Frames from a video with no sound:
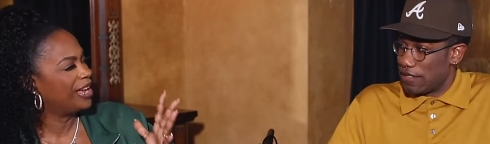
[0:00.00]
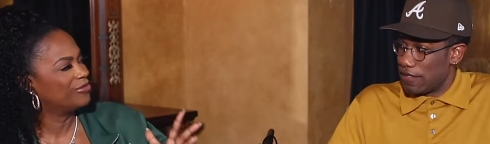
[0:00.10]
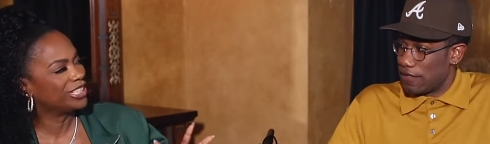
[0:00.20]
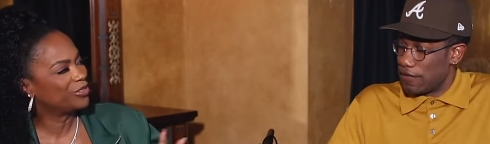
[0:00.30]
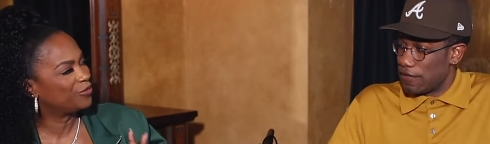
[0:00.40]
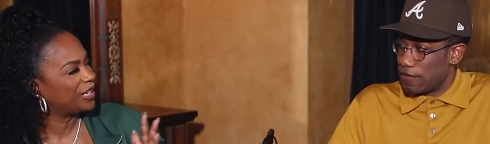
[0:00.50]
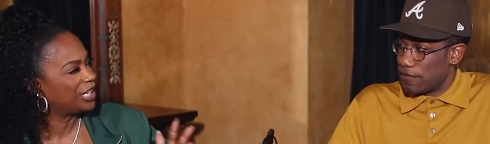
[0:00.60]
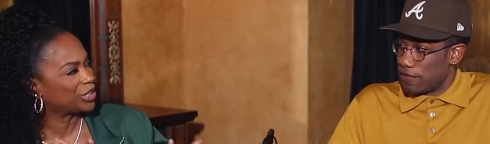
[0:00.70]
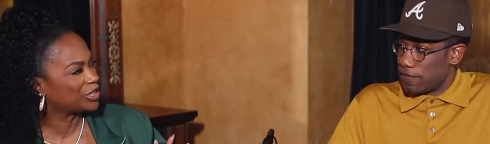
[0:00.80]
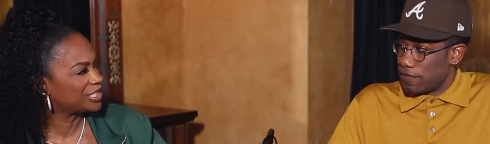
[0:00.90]
Speaker 1: have any
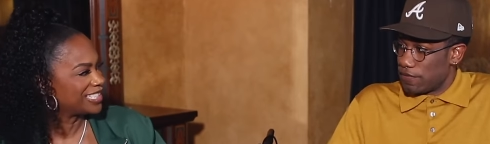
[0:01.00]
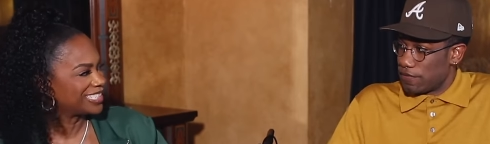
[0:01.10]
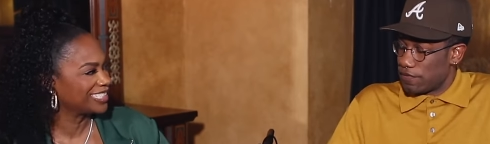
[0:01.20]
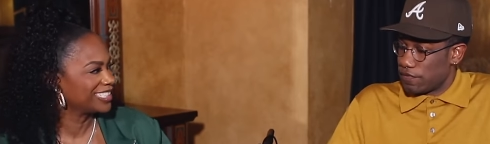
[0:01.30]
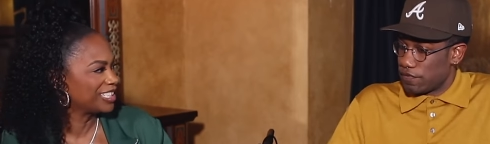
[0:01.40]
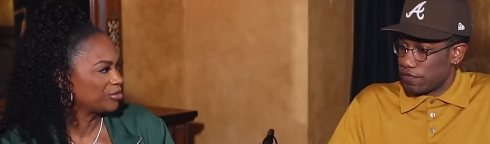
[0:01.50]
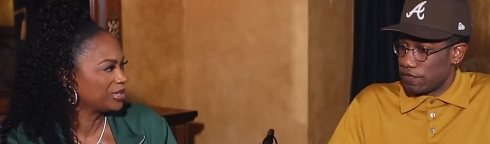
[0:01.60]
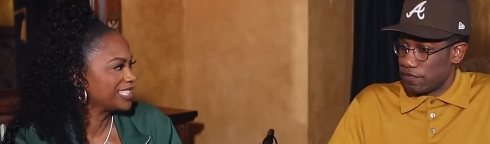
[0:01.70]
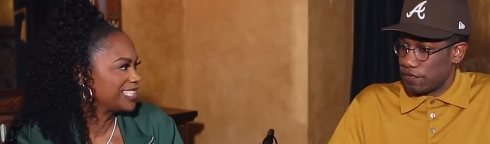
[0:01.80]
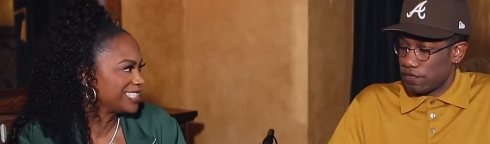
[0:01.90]
fears
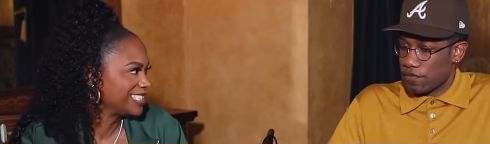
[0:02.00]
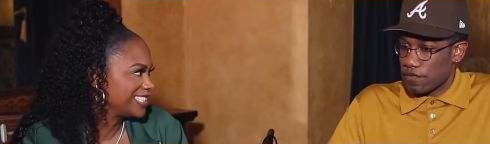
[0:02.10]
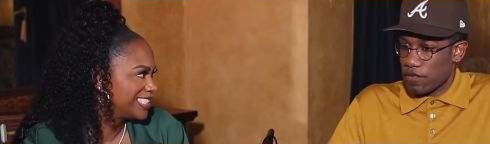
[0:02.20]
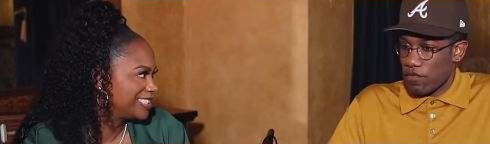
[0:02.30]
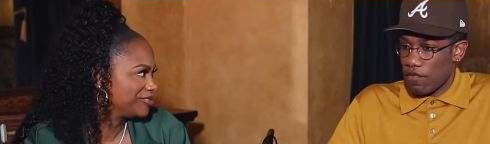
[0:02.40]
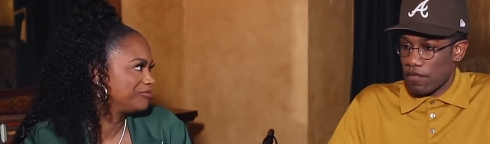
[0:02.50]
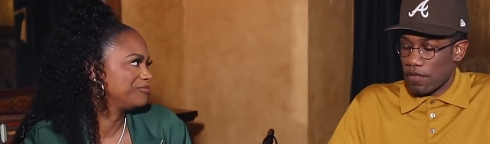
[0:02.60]
coming into this?